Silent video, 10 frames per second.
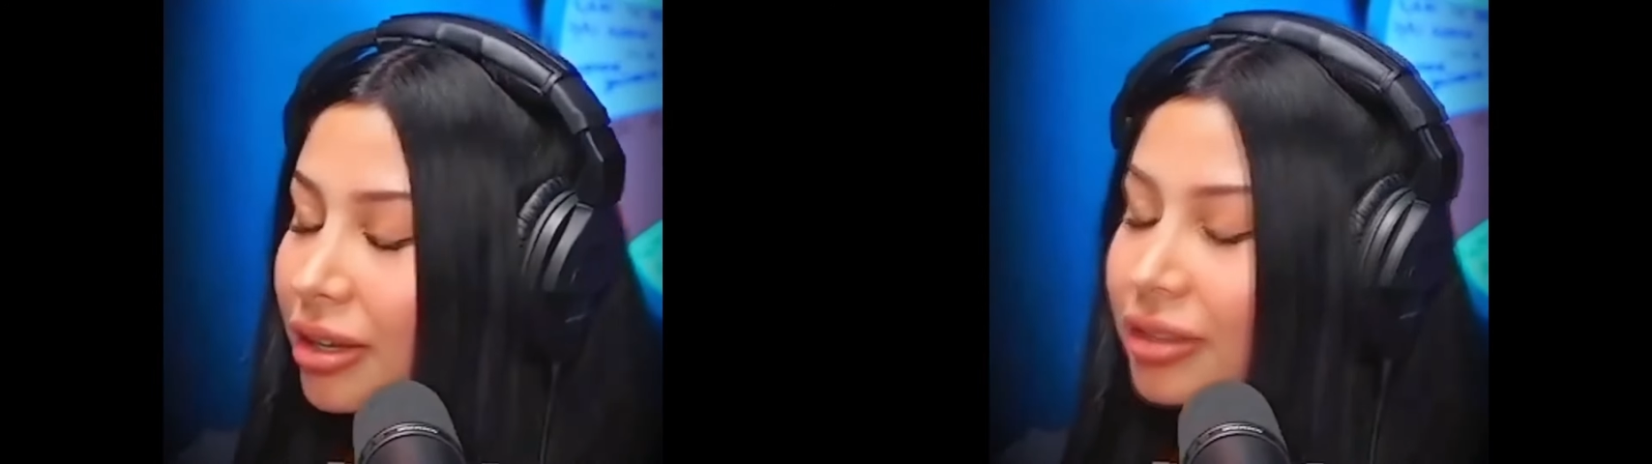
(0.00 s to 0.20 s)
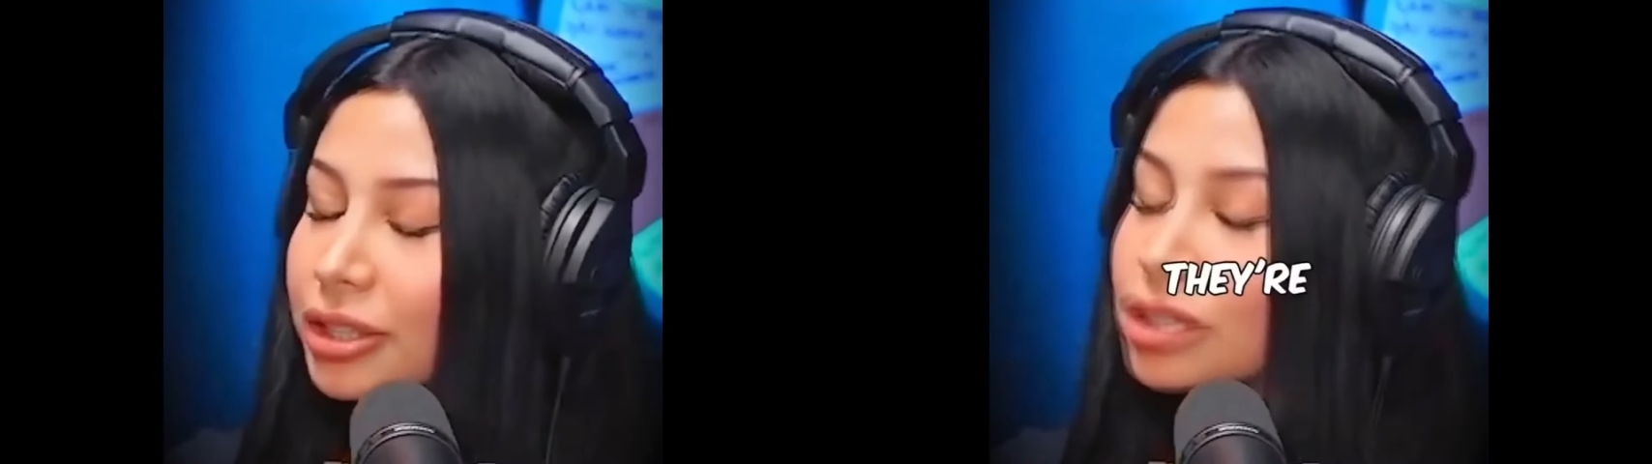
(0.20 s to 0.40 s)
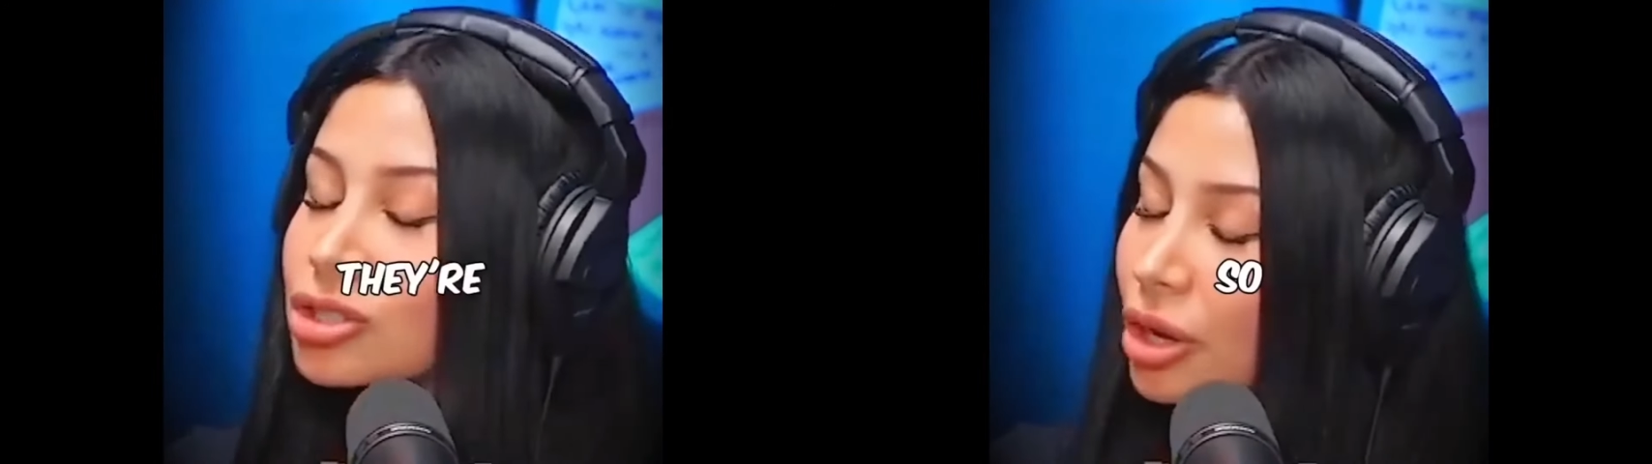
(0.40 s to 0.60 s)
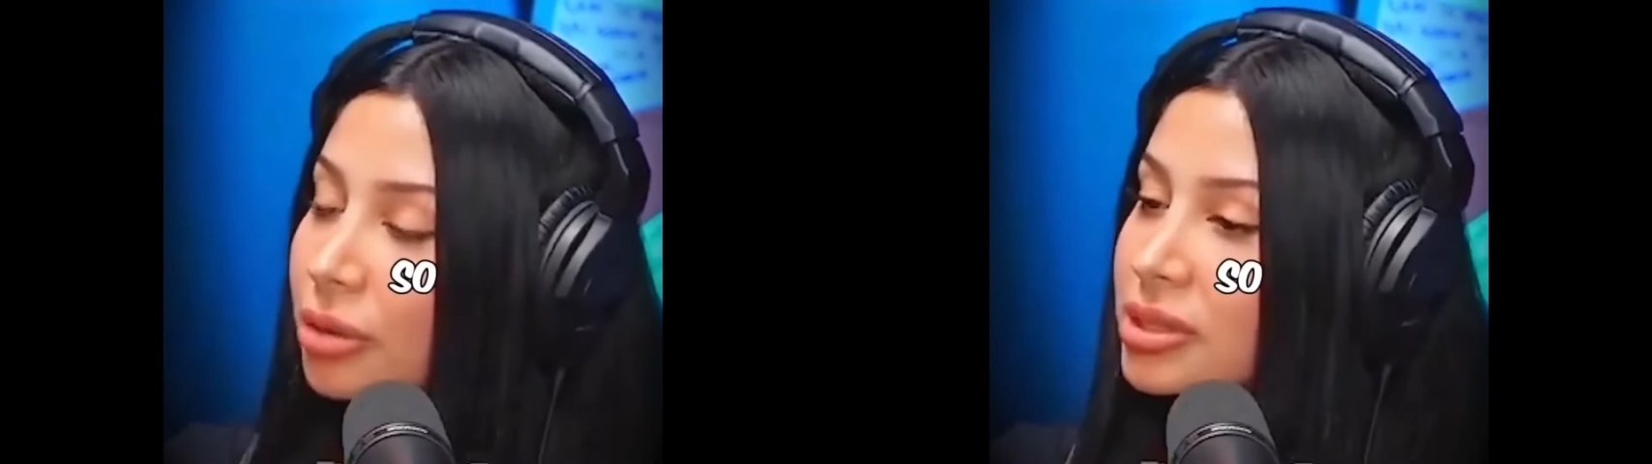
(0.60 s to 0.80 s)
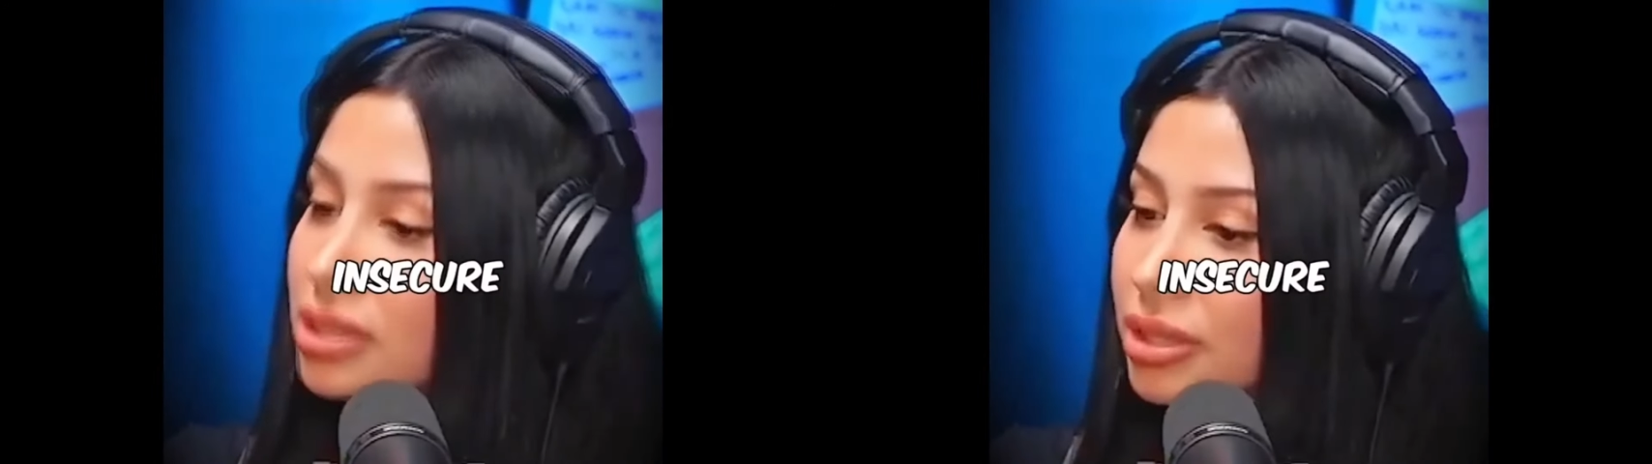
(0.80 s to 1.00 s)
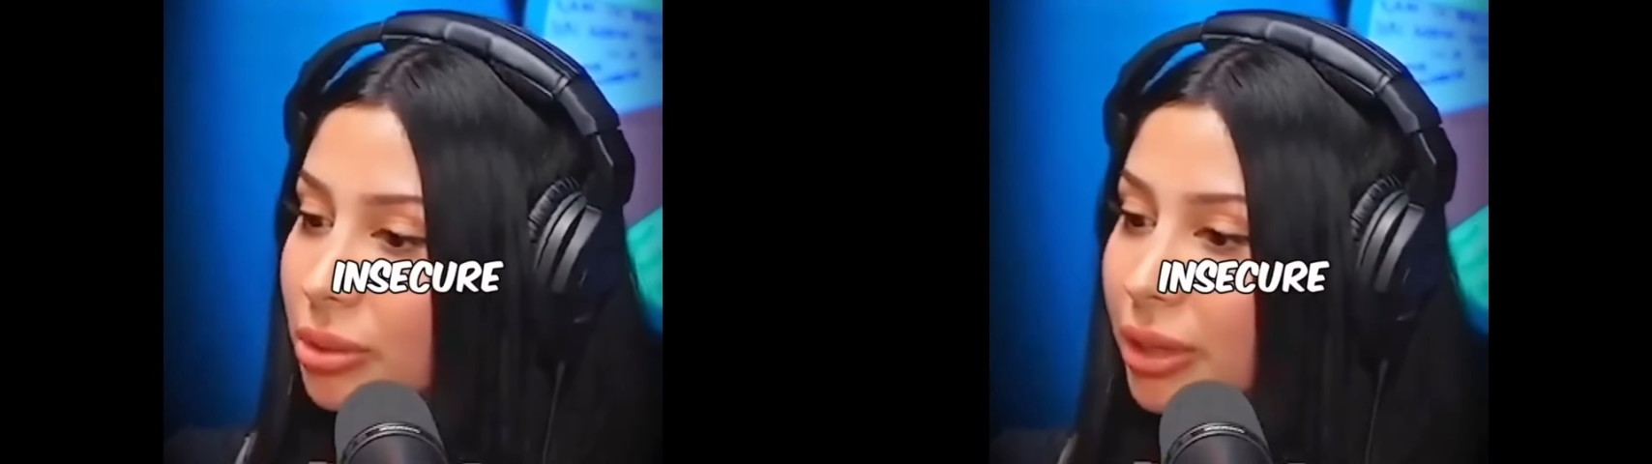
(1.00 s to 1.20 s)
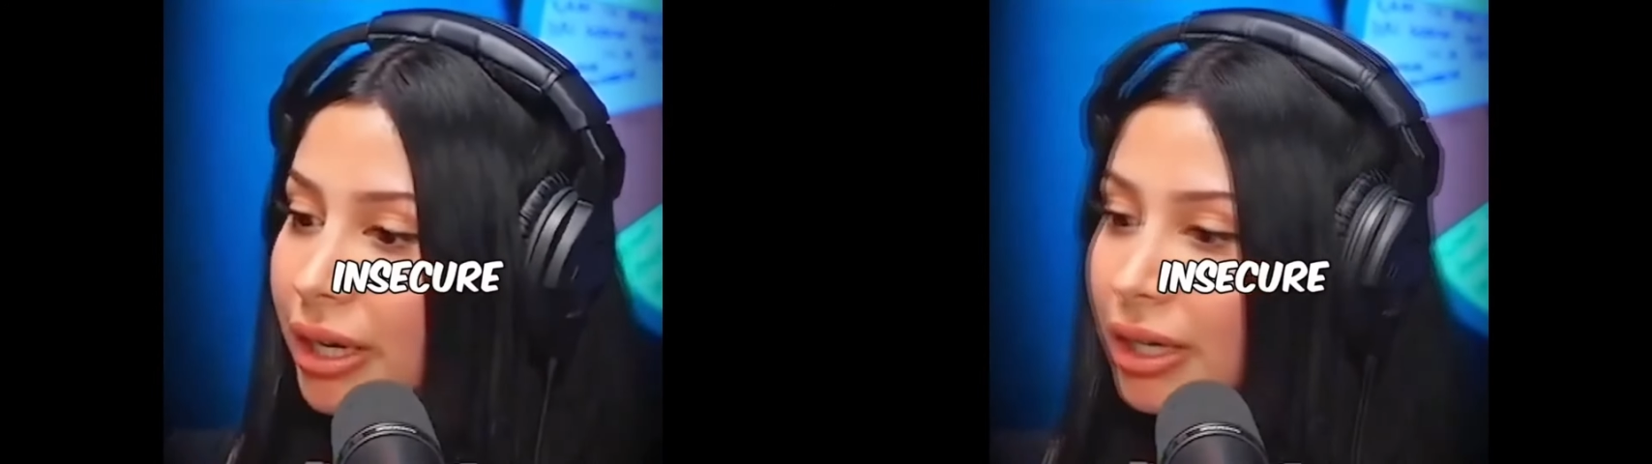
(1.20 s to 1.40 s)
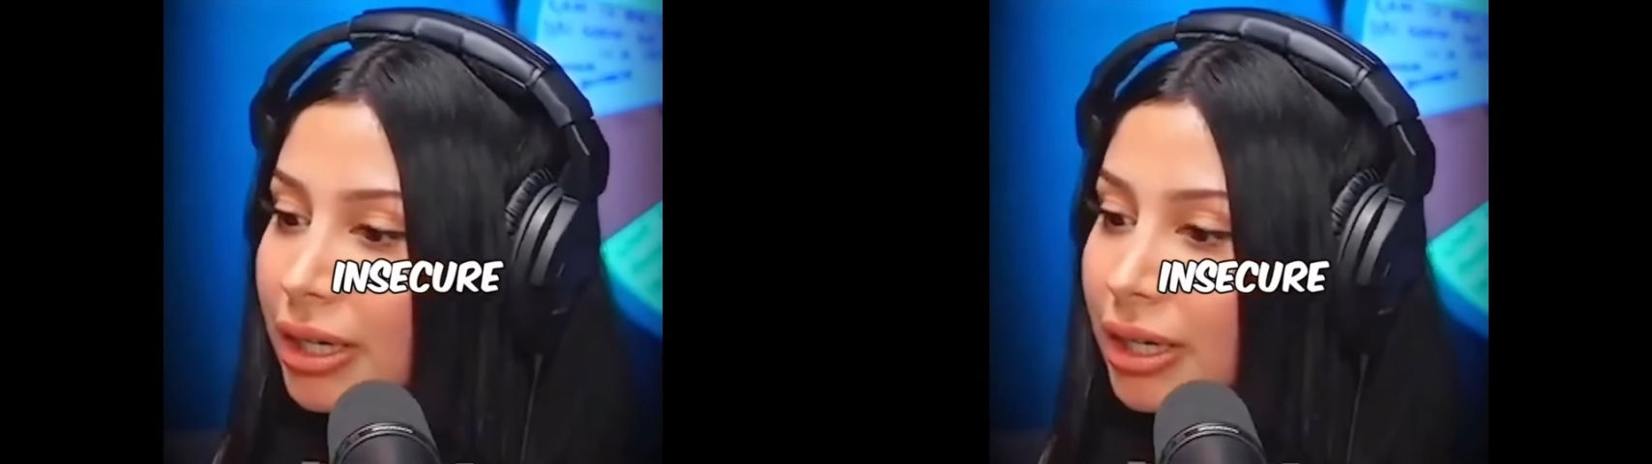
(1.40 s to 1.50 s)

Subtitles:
You're so insecure.